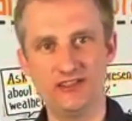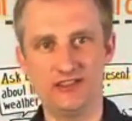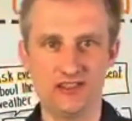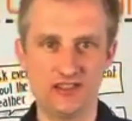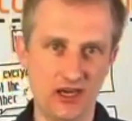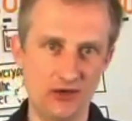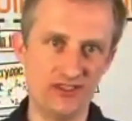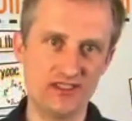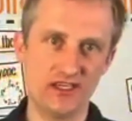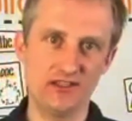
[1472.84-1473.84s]

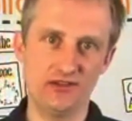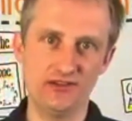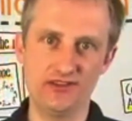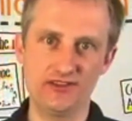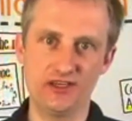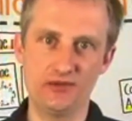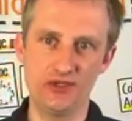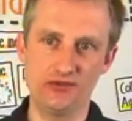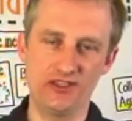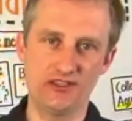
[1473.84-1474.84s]
Downside on this side, when you
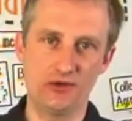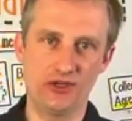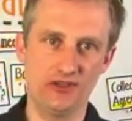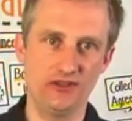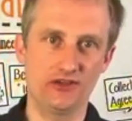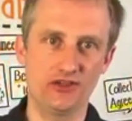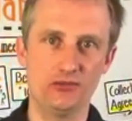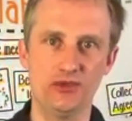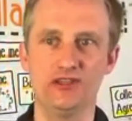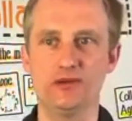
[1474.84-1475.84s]
write directly in the
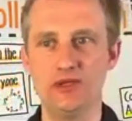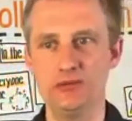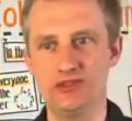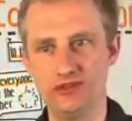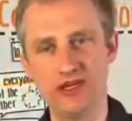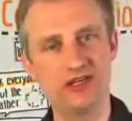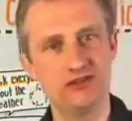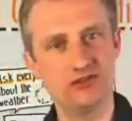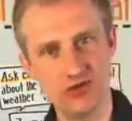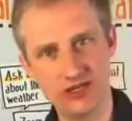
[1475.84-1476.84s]
document, the people didn't get
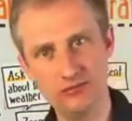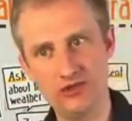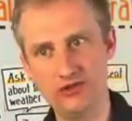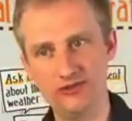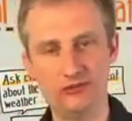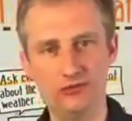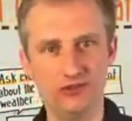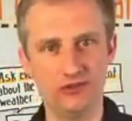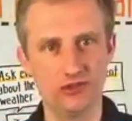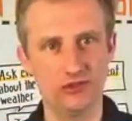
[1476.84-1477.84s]
distracted because they read the
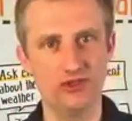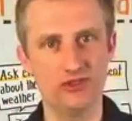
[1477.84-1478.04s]
document.